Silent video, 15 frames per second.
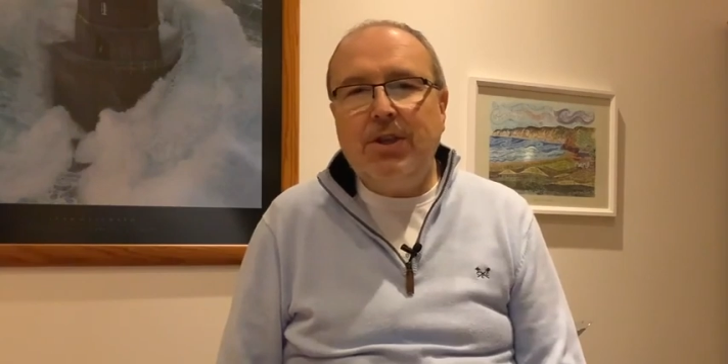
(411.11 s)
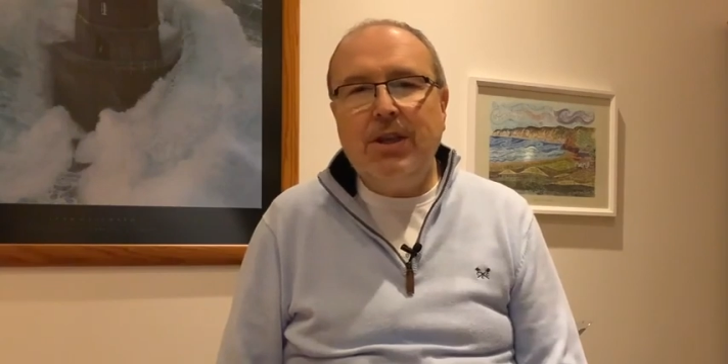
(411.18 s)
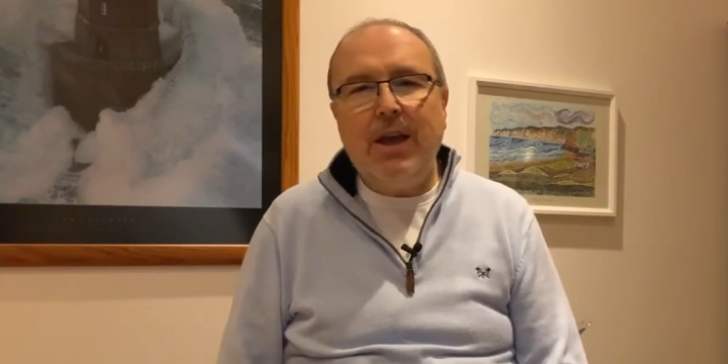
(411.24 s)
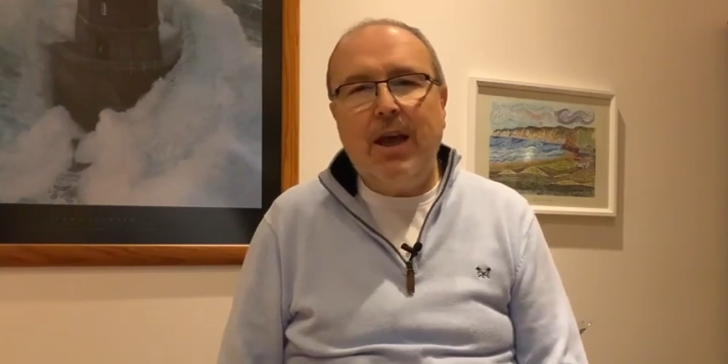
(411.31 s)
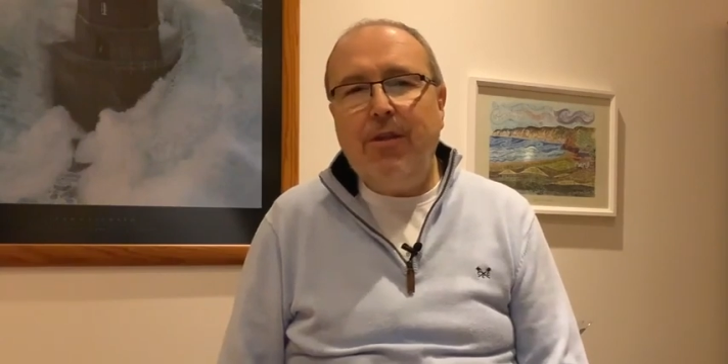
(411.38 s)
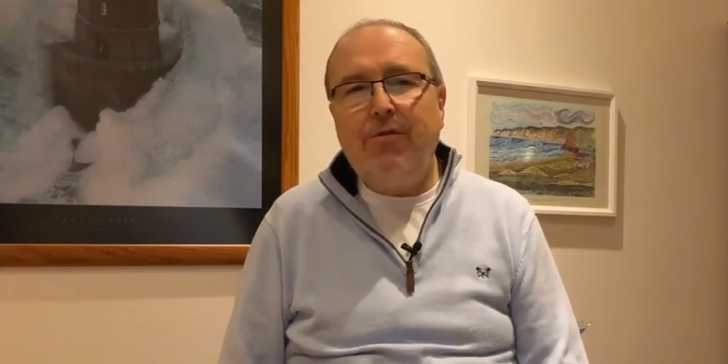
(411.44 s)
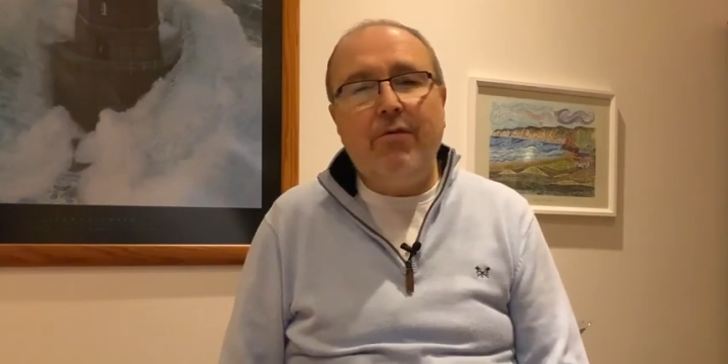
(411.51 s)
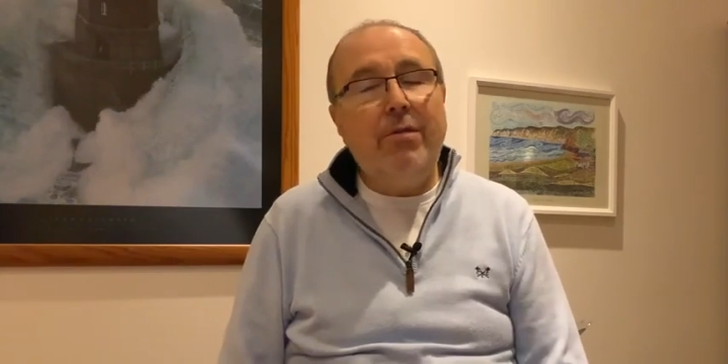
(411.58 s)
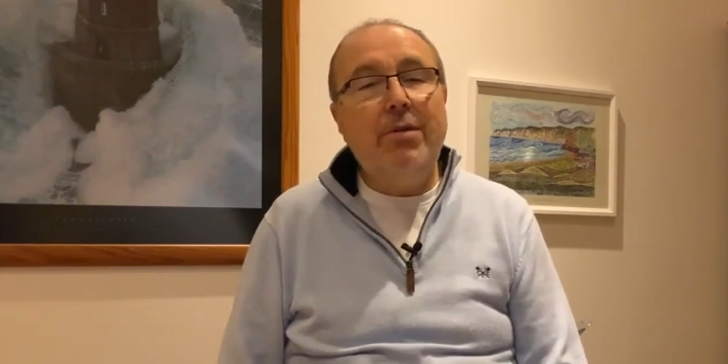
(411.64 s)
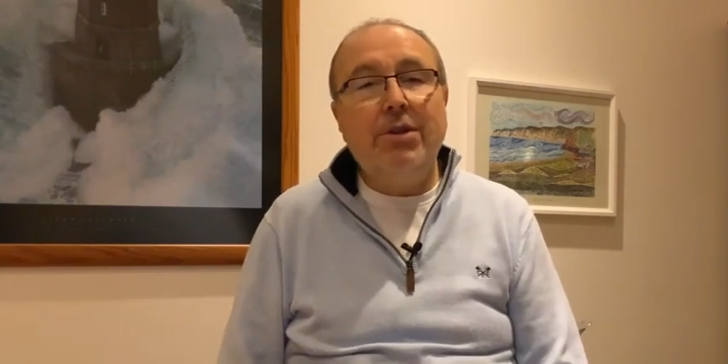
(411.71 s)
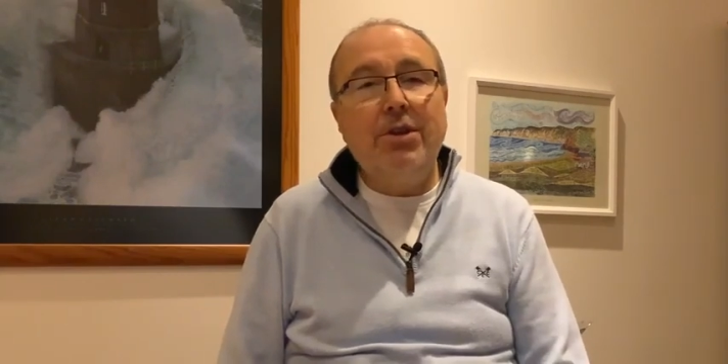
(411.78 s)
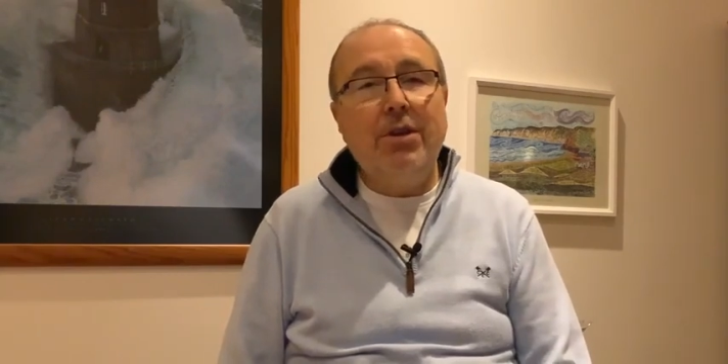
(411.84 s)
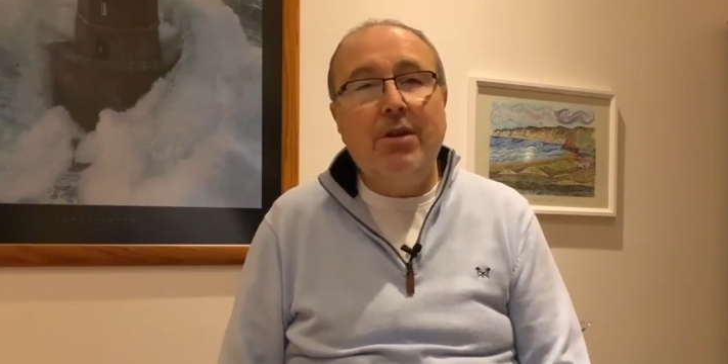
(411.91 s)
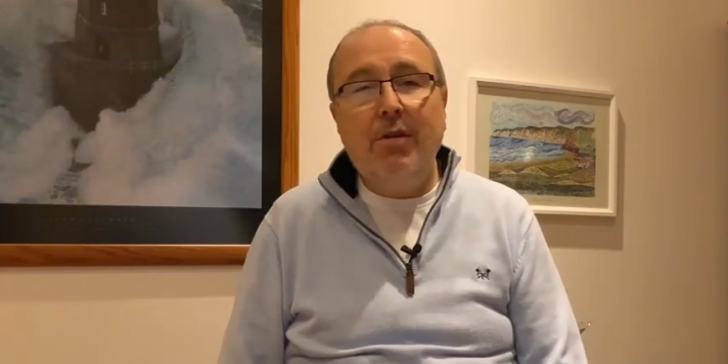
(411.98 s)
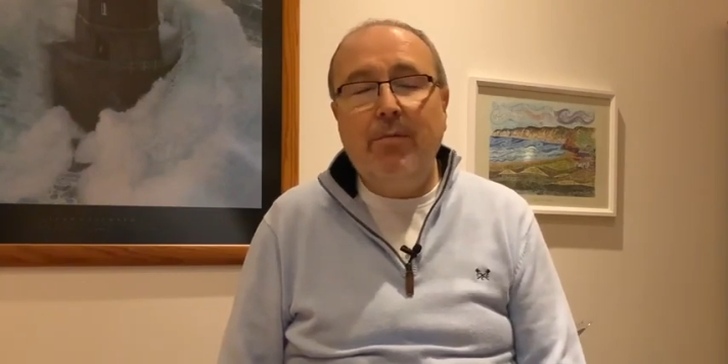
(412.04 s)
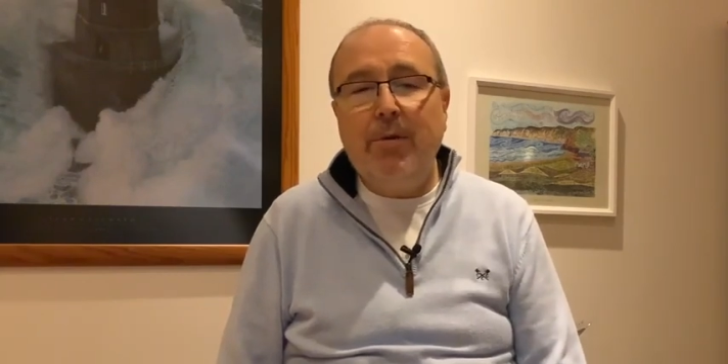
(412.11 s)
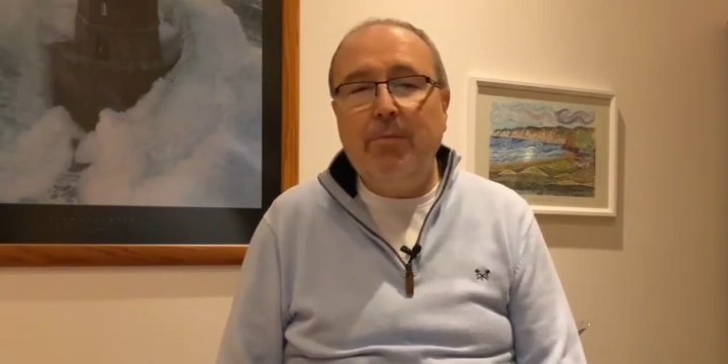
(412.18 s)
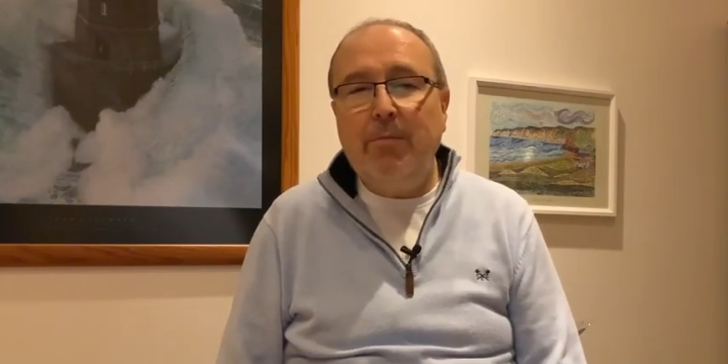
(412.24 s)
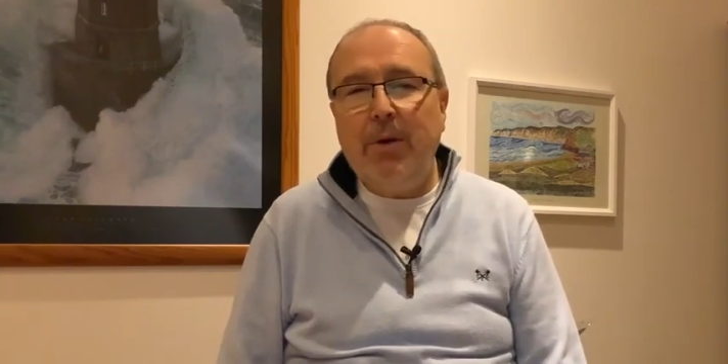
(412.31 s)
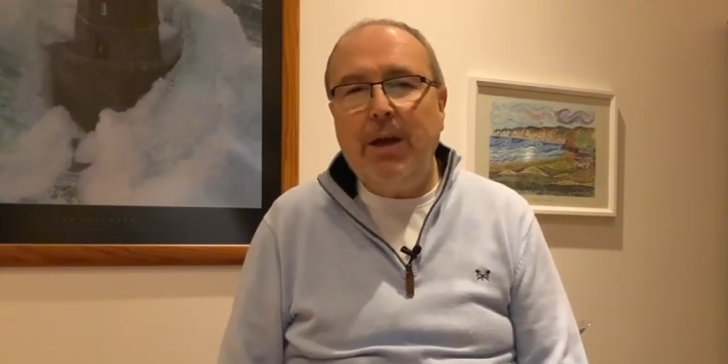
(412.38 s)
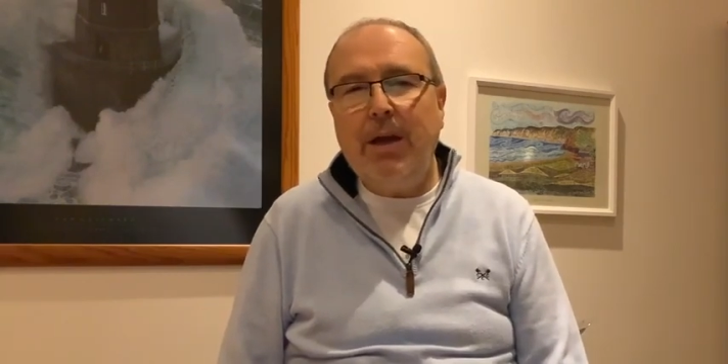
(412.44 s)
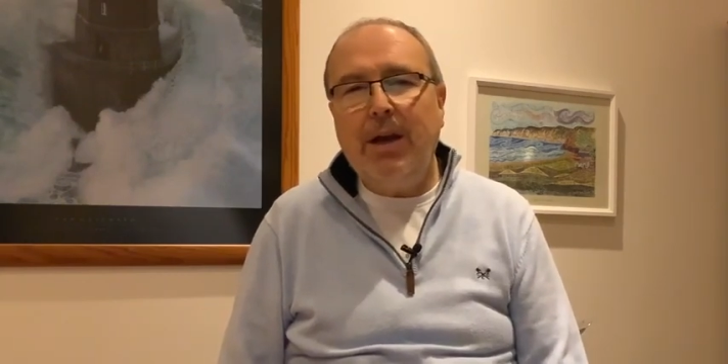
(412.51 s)
to get through as a human
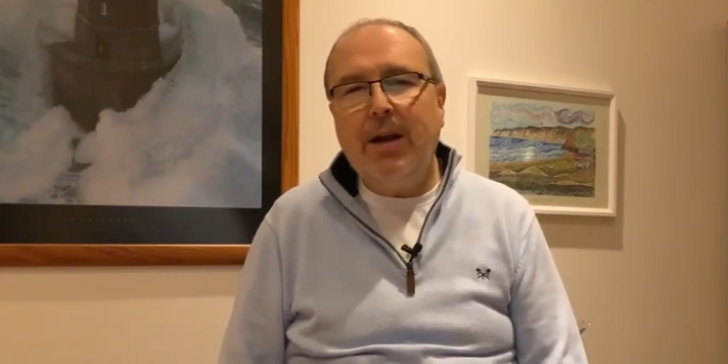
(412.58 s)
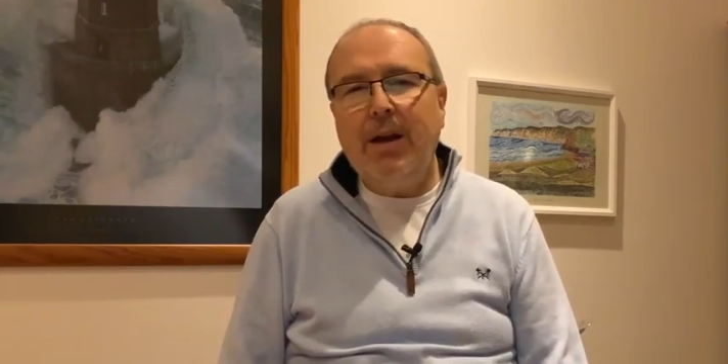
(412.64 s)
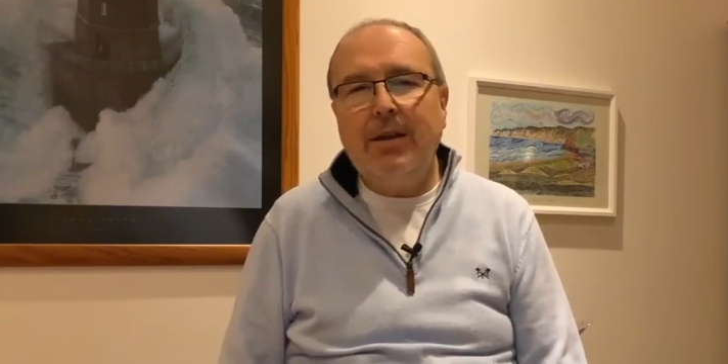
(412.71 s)
being,